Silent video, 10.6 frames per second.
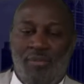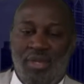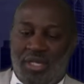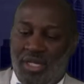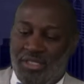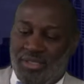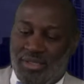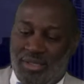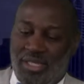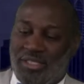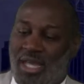because
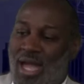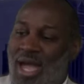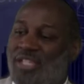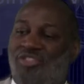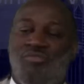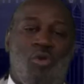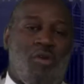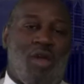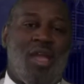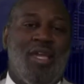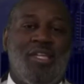that's an oxymoron.